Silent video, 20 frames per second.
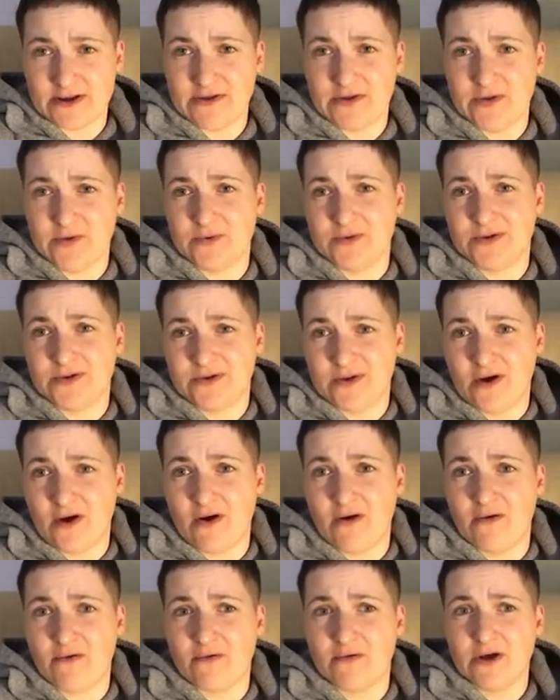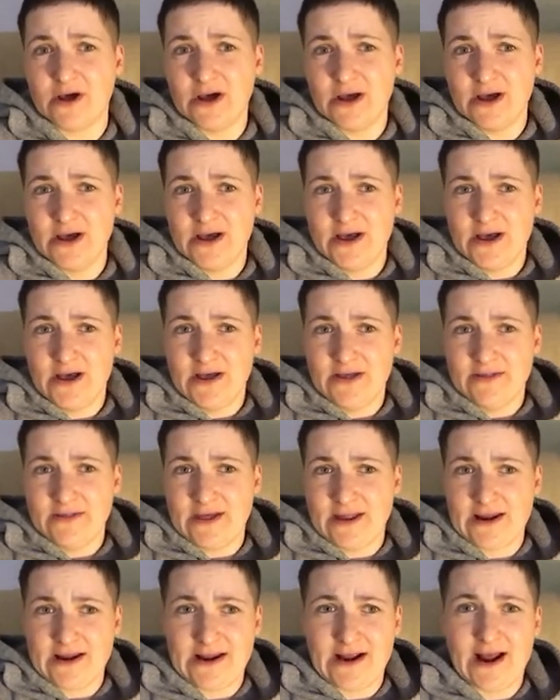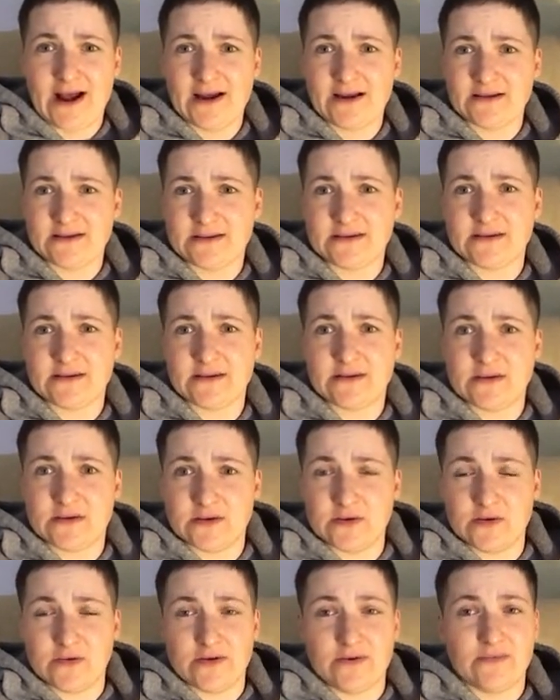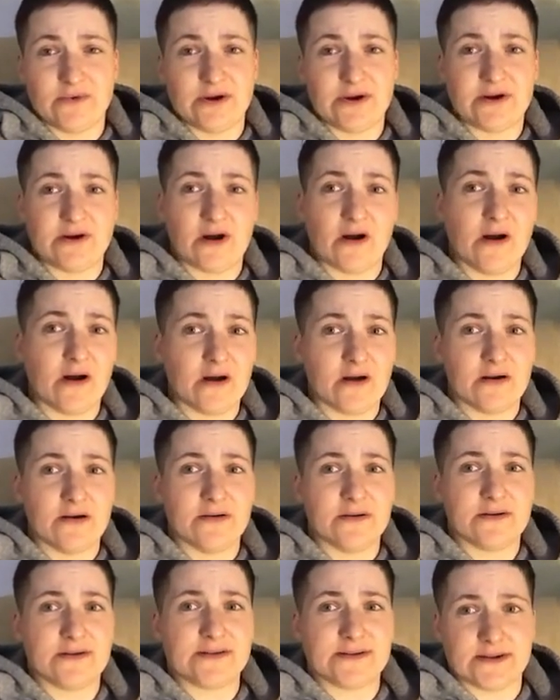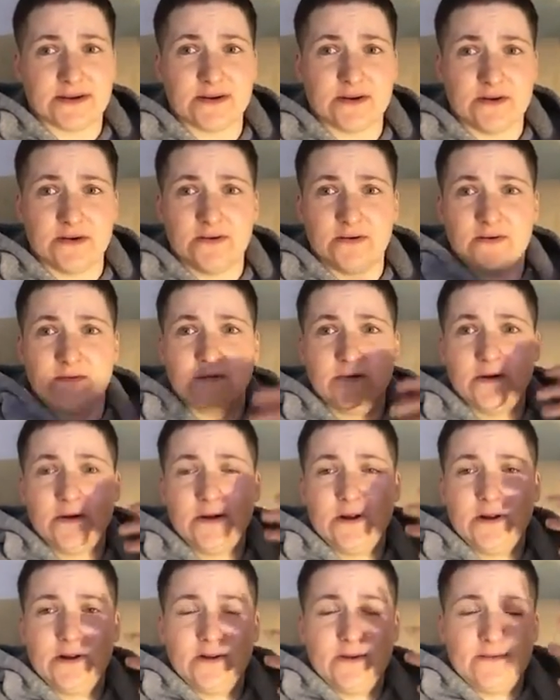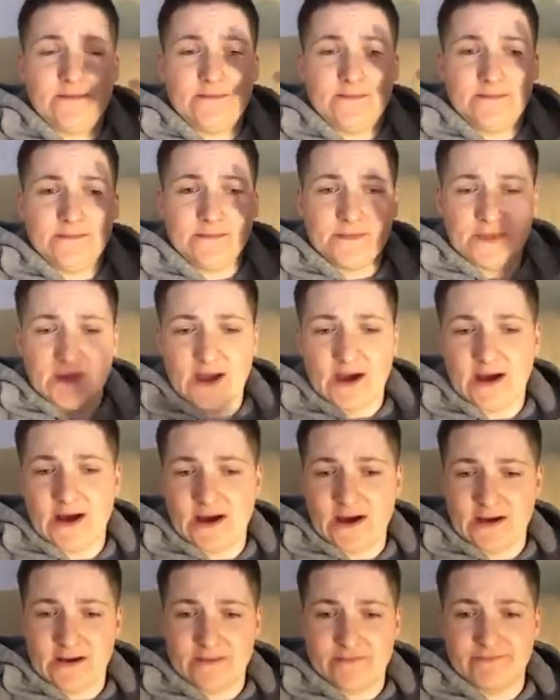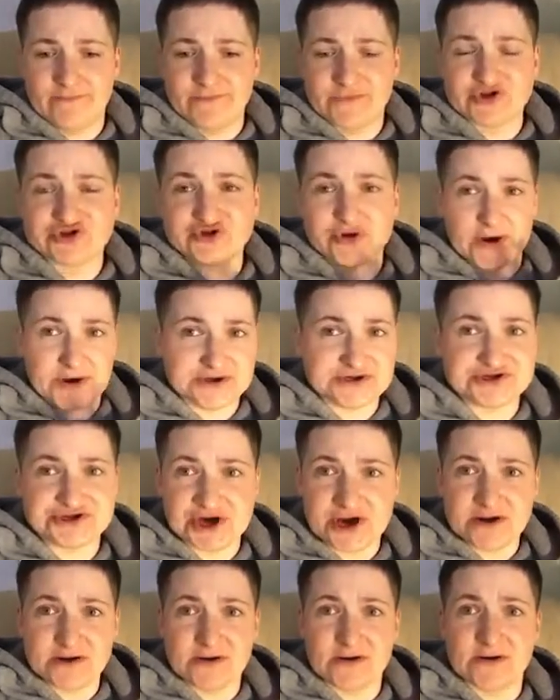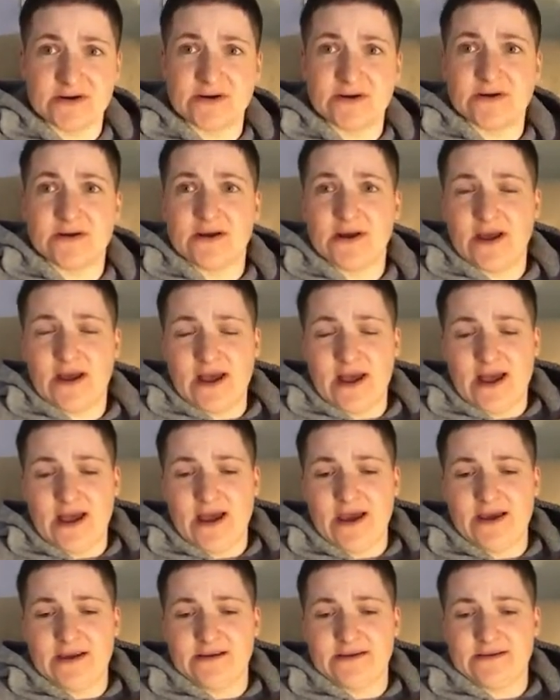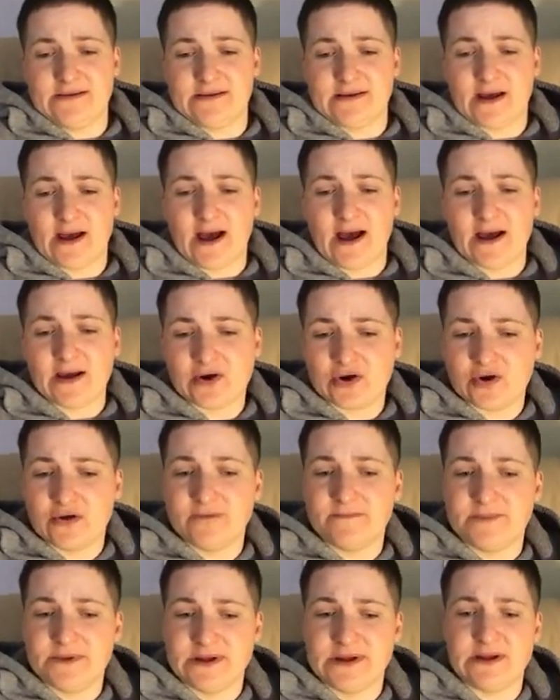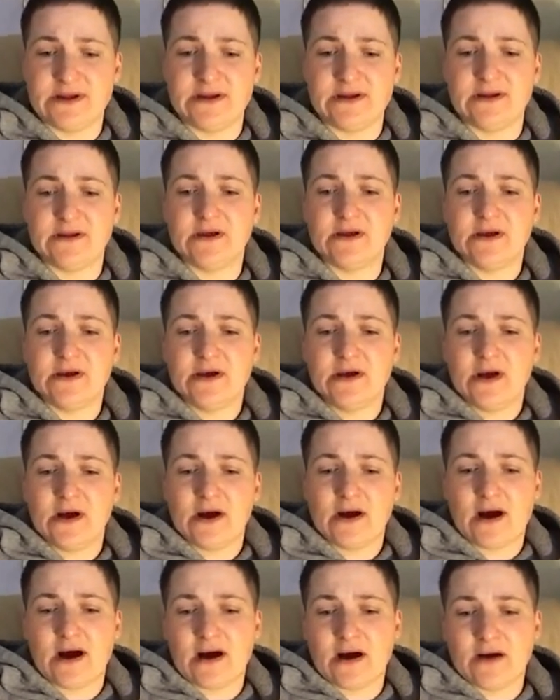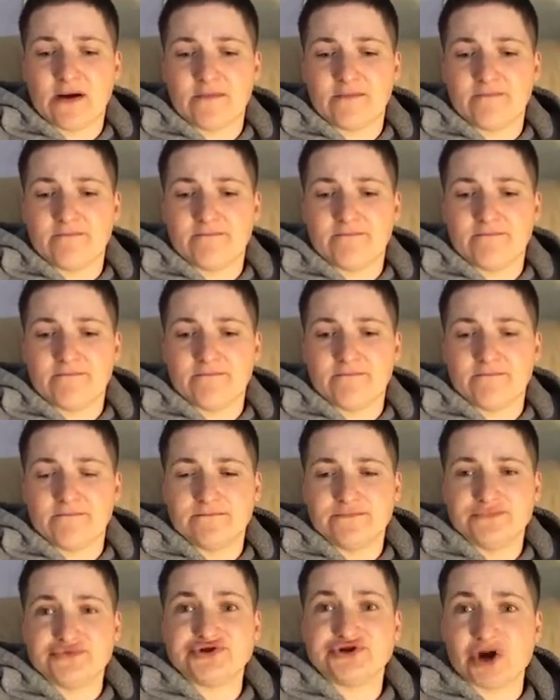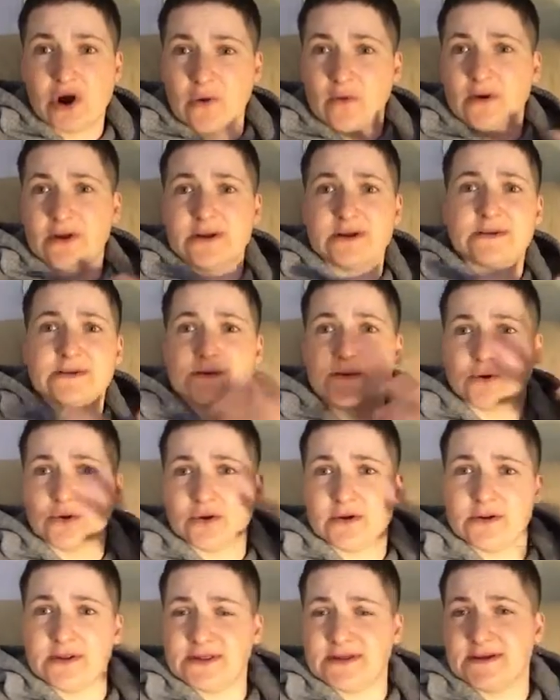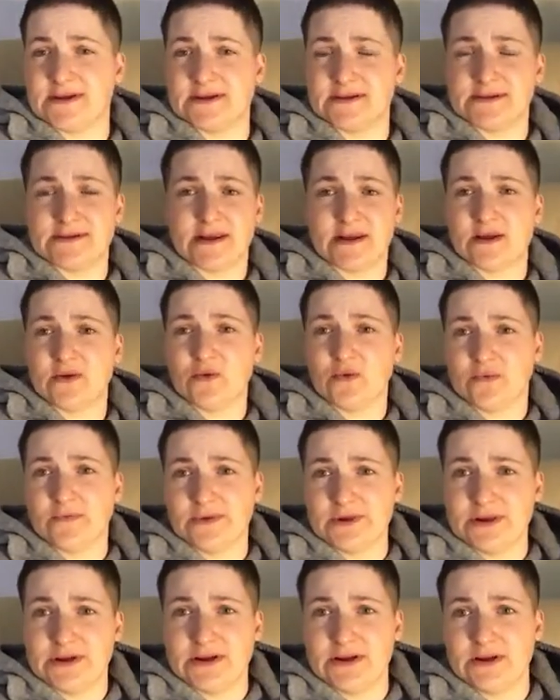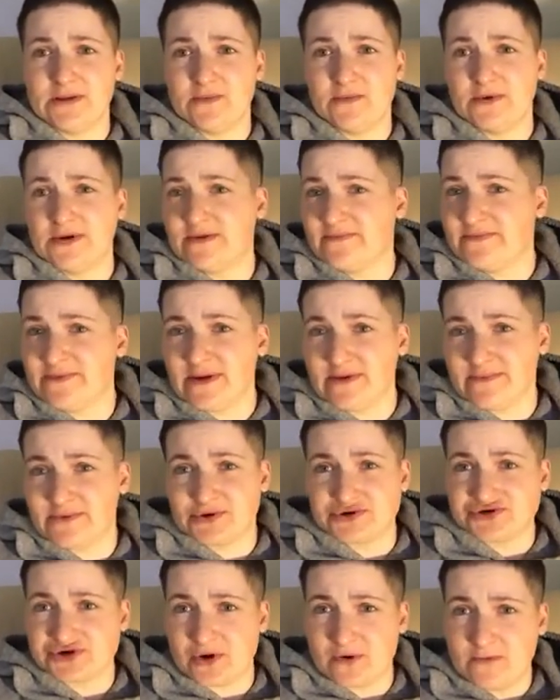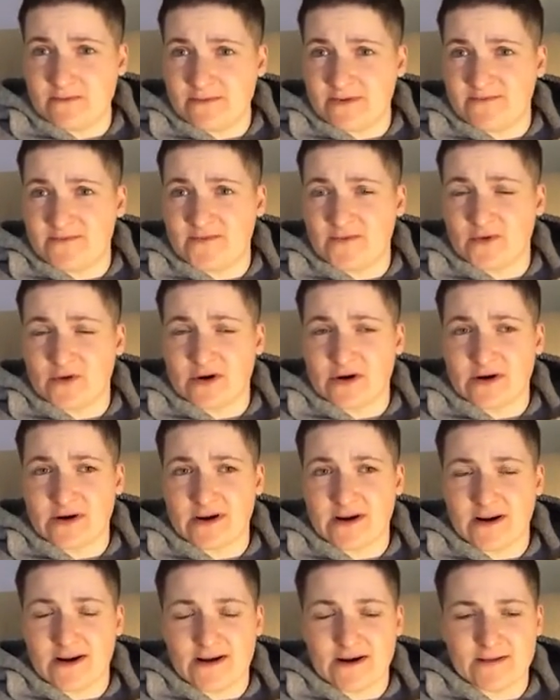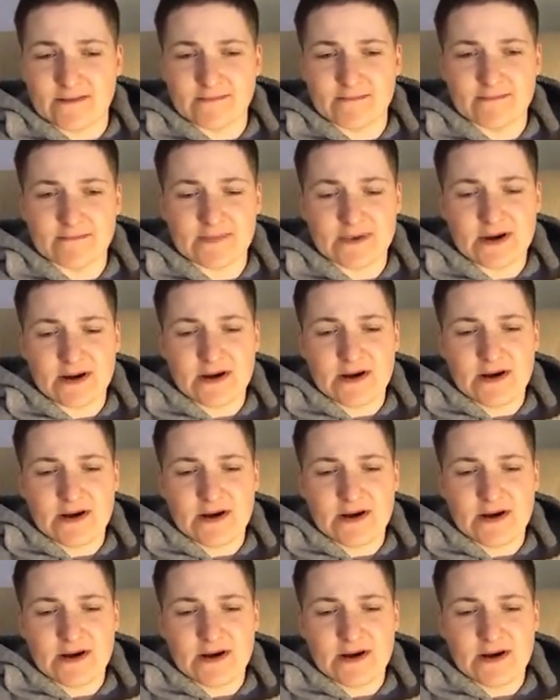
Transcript: and you would know that it has to do in regards to um, transgender and I could be um, showing certain things that I normally would have never shown before. Um,